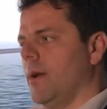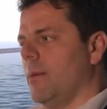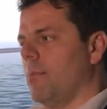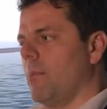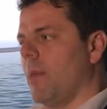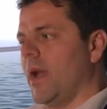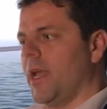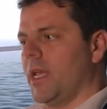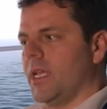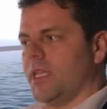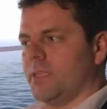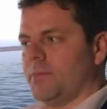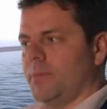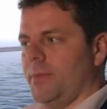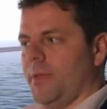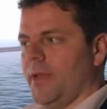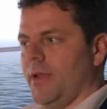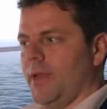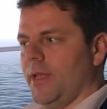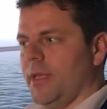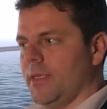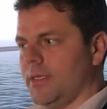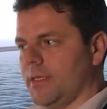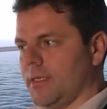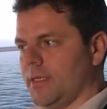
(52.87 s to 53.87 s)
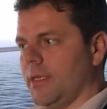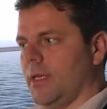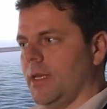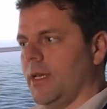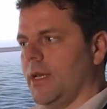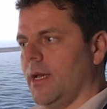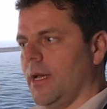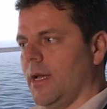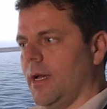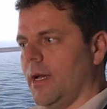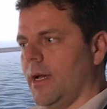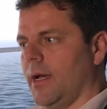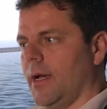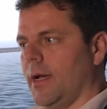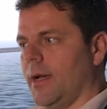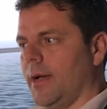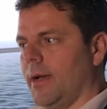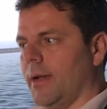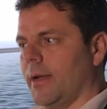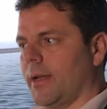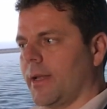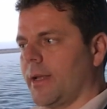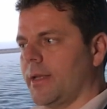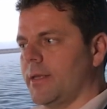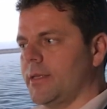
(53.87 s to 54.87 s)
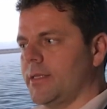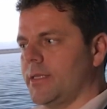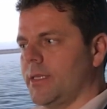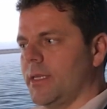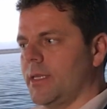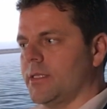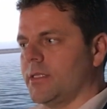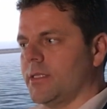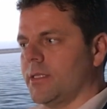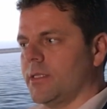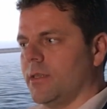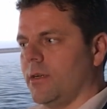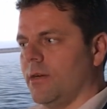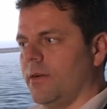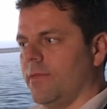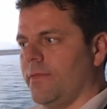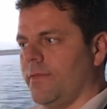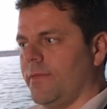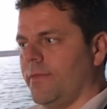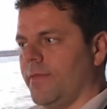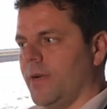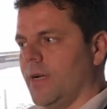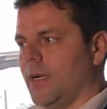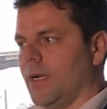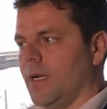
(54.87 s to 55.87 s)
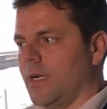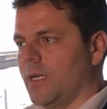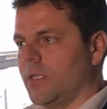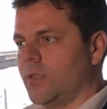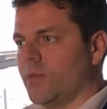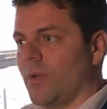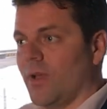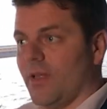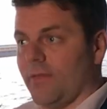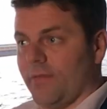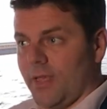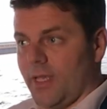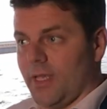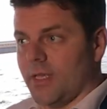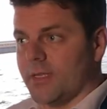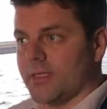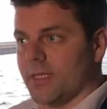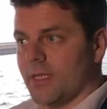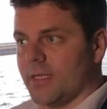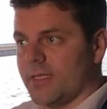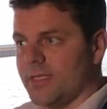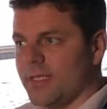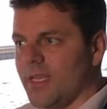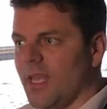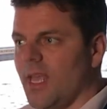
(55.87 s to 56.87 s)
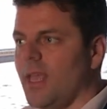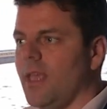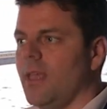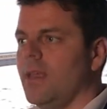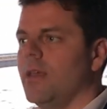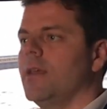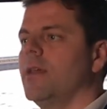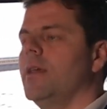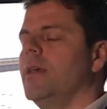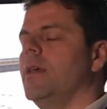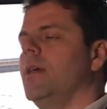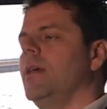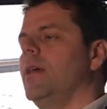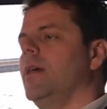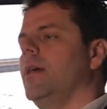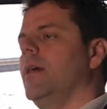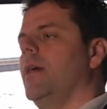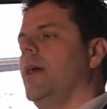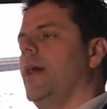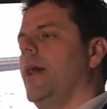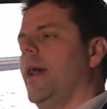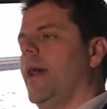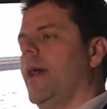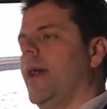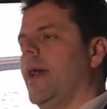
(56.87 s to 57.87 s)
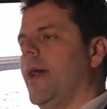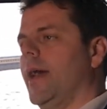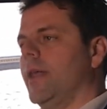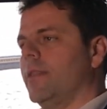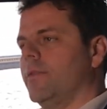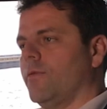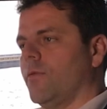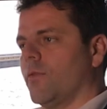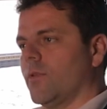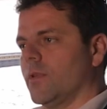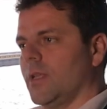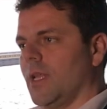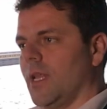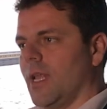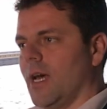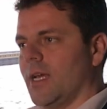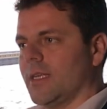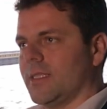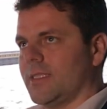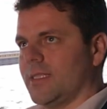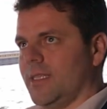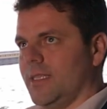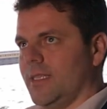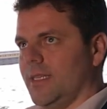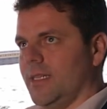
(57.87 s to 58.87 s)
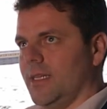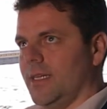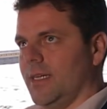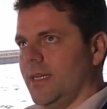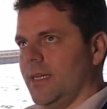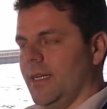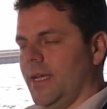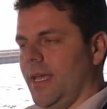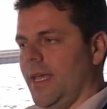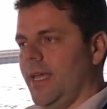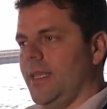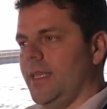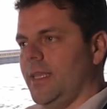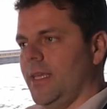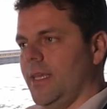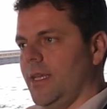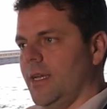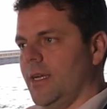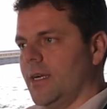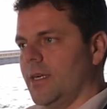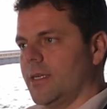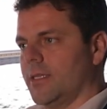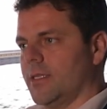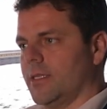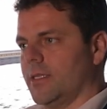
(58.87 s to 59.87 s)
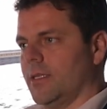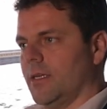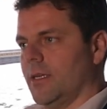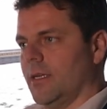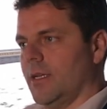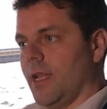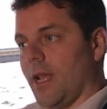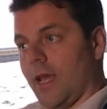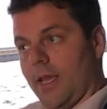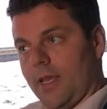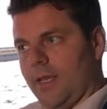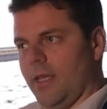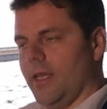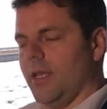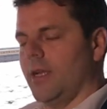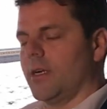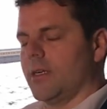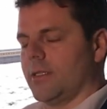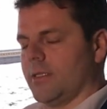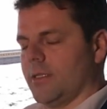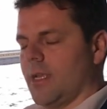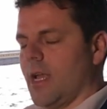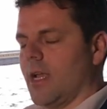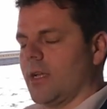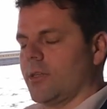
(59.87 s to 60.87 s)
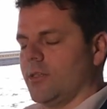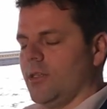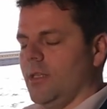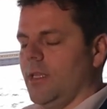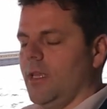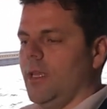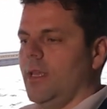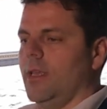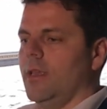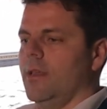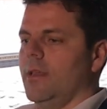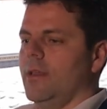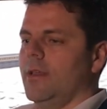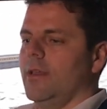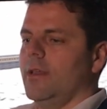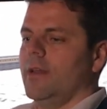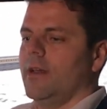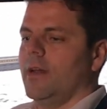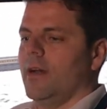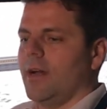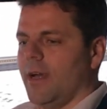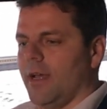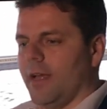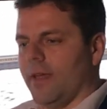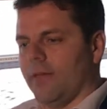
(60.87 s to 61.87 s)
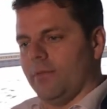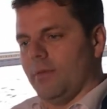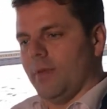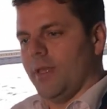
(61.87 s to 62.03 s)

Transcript: My experience consists of 12 years at sea, and for the last 9 years actually, I have